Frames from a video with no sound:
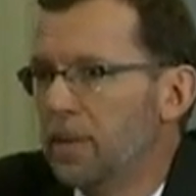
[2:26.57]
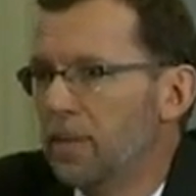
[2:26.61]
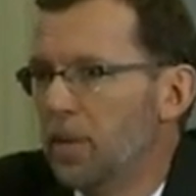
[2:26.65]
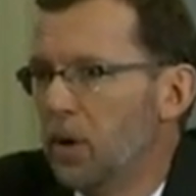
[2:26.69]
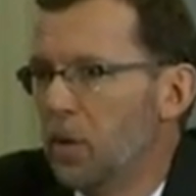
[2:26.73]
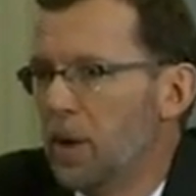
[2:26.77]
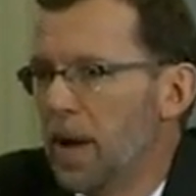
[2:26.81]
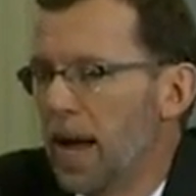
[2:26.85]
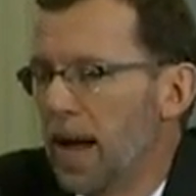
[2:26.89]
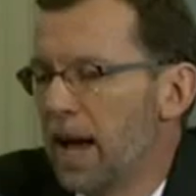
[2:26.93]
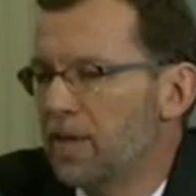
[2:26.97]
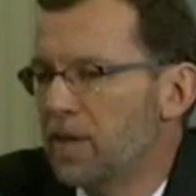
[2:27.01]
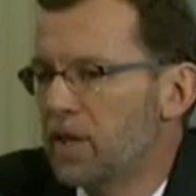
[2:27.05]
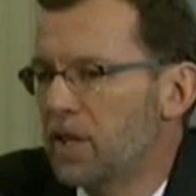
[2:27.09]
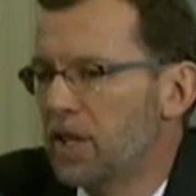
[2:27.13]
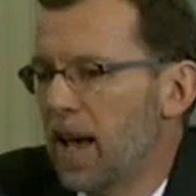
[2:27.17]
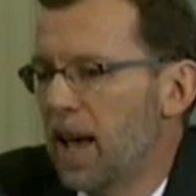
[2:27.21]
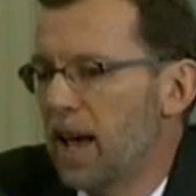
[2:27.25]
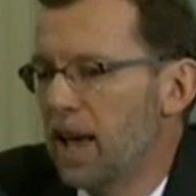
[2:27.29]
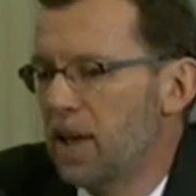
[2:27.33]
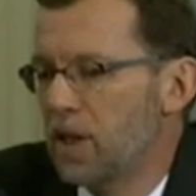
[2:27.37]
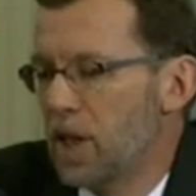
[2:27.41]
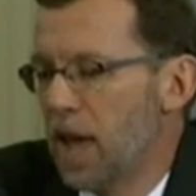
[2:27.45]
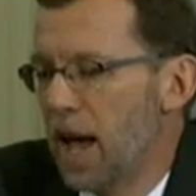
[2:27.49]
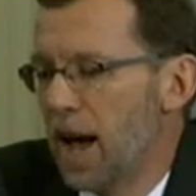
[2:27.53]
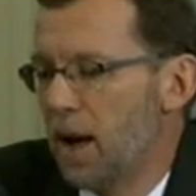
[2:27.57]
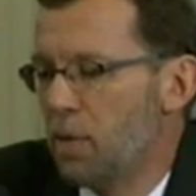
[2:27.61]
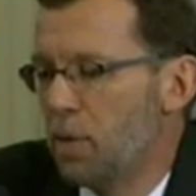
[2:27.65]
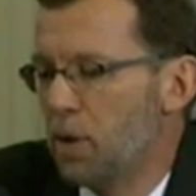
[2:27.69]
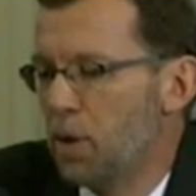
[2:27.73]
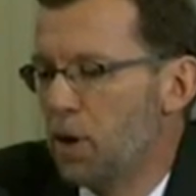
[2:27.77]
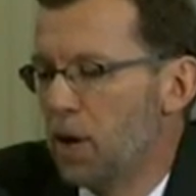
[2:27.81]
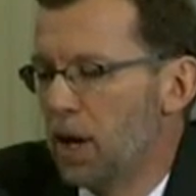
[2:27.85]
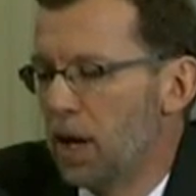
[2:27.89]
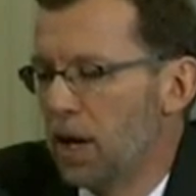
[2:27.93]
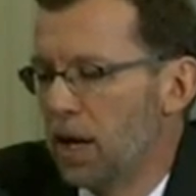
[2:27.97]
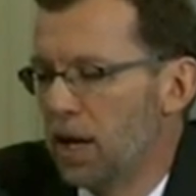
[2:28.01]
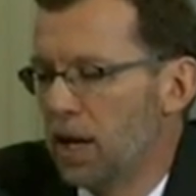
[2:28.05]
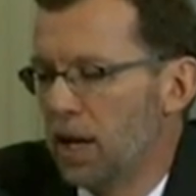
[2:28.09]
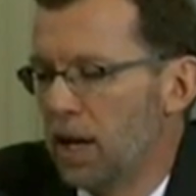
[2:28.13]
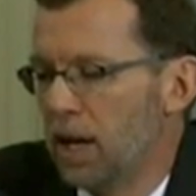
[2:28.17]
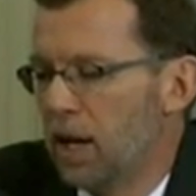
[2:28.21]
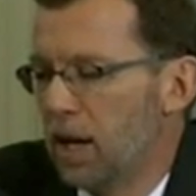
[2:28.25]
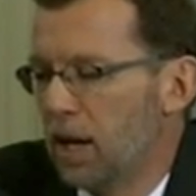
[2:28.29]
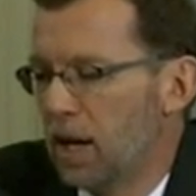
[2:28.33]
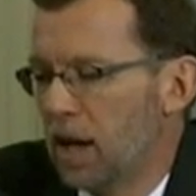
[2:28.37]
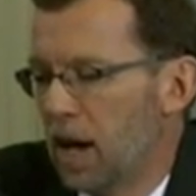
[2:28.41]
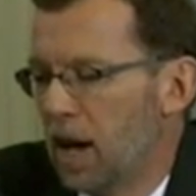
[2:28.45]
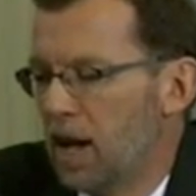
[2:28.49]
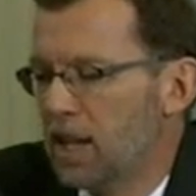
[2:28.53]
But we have said that we think
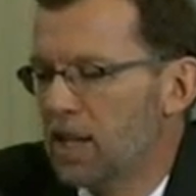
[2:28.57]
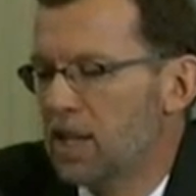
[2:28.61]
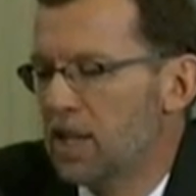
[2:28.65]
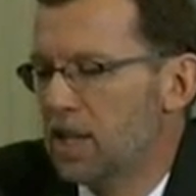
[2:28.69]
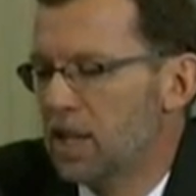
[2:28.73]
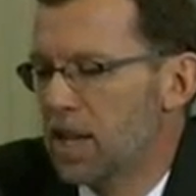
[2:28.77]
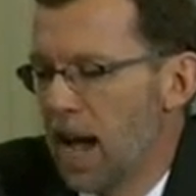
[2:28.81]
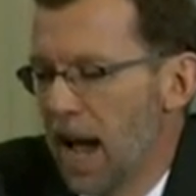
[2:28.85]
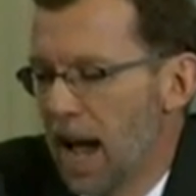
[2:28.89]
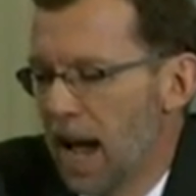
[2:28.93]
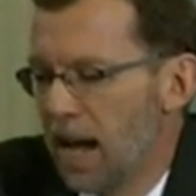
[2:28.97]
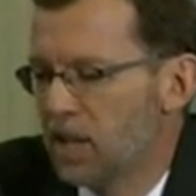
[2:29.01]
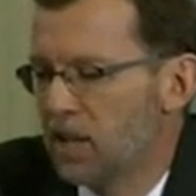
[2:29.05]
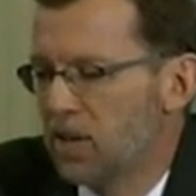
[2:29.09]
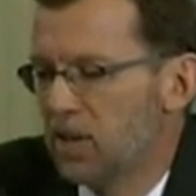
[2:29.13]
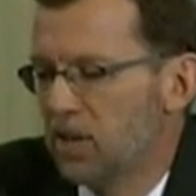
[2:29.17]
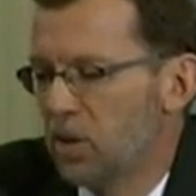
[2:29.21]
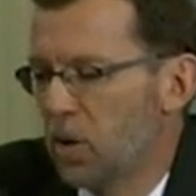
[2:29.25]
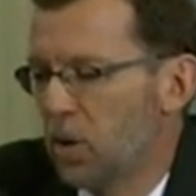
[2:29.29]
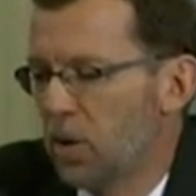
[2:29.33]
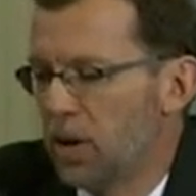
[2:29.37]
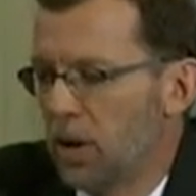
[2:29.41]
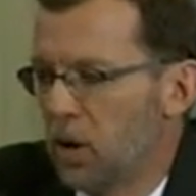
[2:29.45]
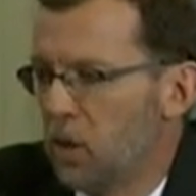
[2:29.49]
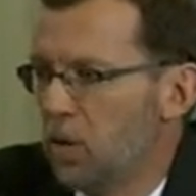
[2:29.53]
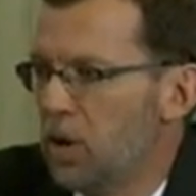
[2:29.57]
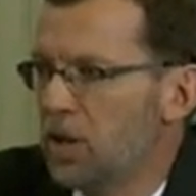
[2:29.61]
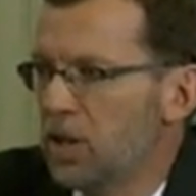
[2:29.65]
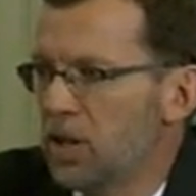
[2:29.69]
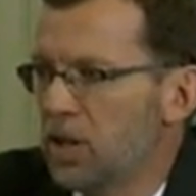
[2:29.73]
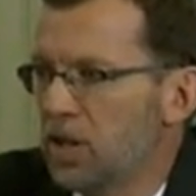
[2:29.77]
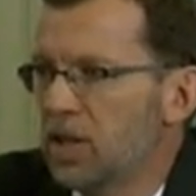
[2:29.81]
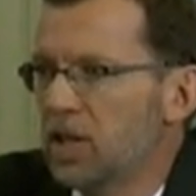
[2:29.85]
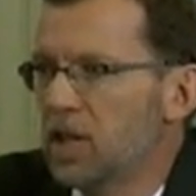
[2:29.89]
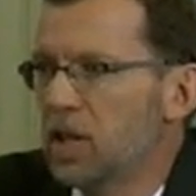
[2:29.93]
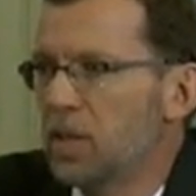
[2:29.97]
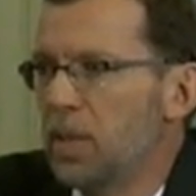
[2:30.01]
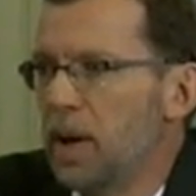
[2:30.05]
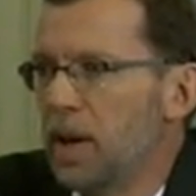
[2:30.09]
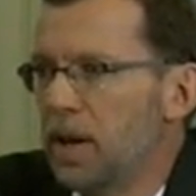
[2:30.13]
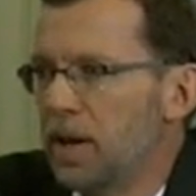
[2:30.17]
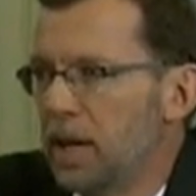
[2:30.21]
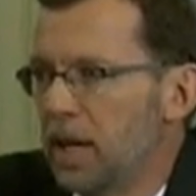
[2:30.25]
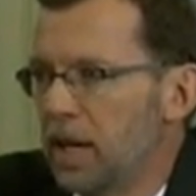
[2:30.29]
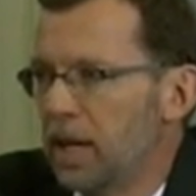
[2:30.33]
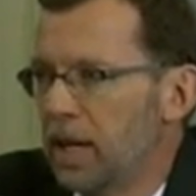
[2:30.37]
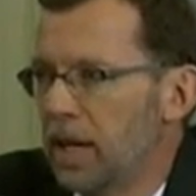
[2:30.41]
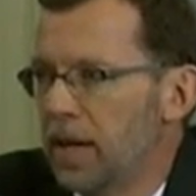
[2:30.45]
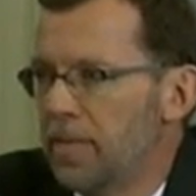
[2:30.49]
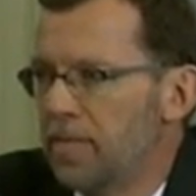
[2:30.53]
cuts in taxes or increases in
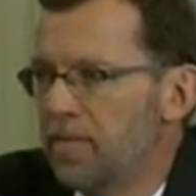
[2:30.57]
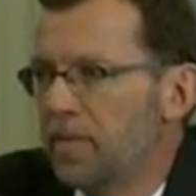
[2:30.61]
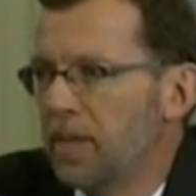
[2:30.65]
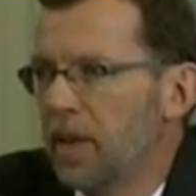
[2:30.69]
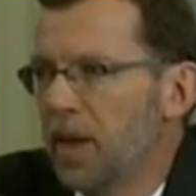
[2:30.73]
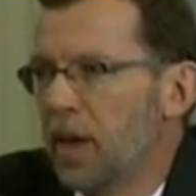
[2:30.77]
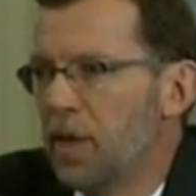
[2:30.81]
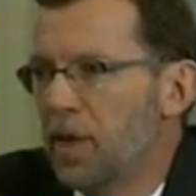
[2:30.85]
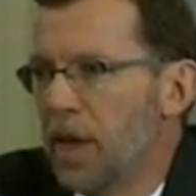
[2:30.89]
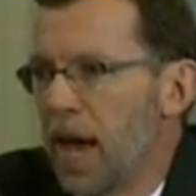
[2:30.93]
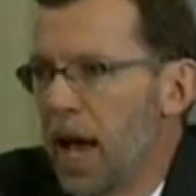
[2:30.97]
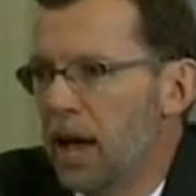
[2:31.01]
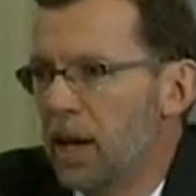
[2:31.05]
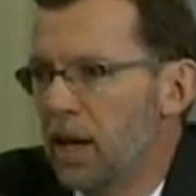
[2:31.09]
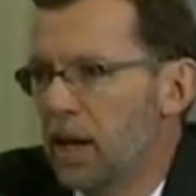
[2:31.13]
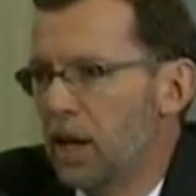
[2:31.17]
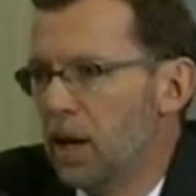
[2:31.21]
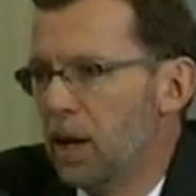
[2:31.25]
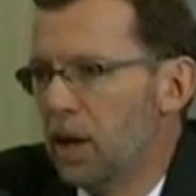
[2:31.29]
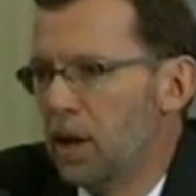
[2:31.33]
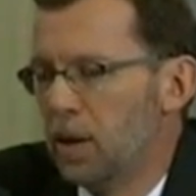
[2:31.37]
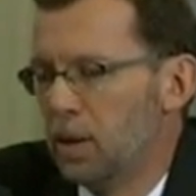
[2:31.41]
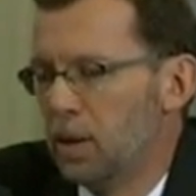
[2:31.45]
spending that